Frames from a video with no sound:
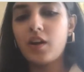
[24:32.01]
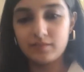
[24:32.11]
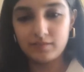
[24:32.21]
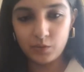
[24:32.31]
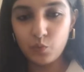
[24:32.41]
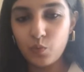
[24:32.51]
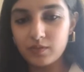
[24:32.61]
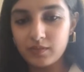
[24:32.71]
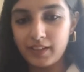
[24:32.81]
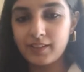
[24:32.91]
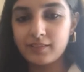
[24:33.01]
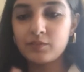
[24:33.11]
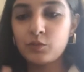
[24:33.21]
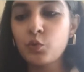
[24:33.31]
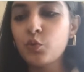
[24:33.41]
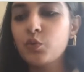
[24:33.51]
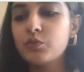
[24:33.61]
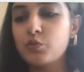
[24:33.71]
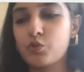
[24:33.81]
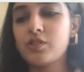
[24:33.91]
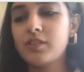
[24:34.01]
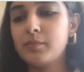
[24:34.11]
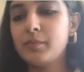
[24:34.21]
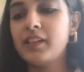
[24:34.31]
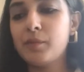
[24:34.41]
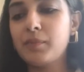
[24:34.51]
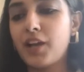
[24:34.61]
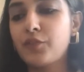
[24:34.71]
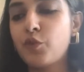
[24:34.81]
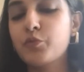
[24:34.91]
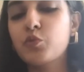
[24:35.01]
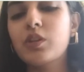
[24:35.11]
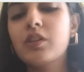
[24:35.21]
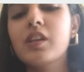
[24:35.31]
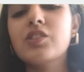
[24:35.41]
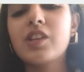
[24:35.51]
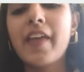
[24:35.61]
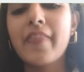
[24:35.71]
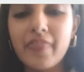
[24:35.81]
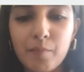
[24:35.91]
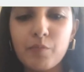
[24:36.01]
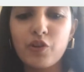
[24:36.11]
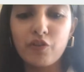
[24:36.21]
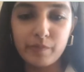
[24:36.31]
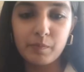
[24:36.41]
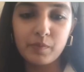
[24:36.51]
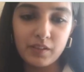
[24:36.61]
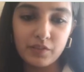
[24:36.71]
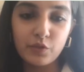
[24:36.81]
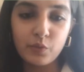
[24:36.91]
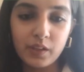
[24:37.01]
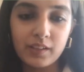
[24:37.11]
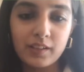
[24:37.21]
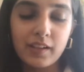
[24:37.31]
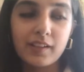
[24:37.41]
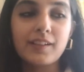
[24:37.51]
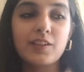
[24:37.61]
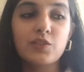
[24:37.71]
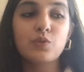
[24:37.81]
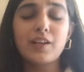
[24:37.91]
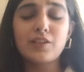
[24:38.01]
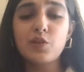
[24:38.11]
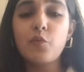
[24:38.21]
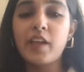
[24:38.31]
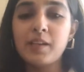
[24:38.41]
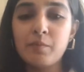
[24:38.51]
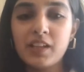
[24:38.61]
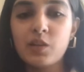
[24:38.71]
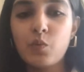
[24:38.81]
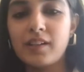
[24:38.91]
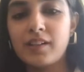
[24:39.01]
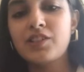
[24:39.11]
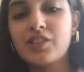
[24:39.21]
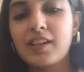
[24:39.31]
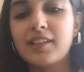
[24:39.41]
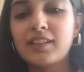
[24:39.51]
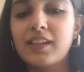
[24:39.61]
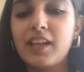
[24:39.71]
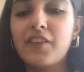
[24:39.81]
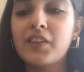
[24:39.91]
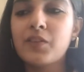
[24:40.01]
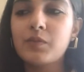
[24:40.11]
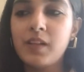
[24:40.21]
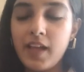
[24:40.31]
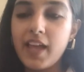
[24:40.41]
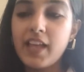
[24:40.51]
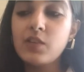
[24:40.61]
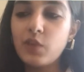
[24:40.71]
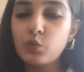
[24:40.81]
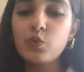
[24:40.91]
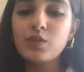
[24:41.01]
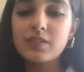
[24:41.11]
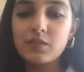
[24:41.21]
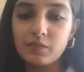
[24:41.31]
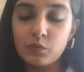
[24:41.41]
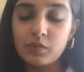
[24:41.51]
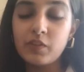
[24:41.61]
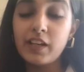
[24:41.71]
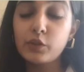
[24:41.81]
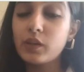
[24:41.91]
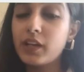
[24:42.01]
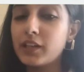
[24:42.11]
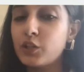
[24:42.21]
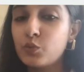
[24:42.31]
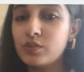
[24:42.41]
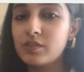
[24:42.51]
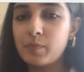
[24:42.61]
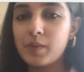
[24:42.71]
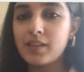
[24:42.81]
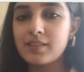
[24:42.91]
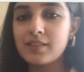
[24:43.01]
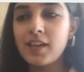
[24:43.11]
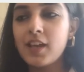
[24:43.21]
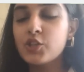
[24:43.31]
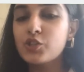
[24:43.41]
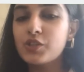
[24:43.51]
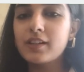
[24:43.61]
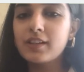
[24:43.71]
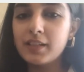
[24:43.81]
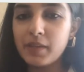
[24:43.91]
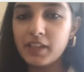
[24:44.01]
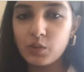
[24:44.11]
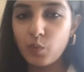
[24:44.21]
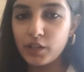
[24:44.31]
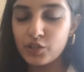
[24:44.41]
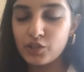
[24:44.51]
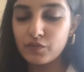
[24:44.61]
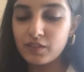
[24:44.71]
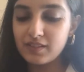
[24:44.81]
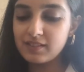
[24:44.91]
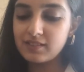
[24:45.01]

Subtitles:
You like through social media platforms you can reach n number of people if you're doing it correctly. So that is a very big advantage, and I think anyone who is willing to get into this space should really make advantage of this.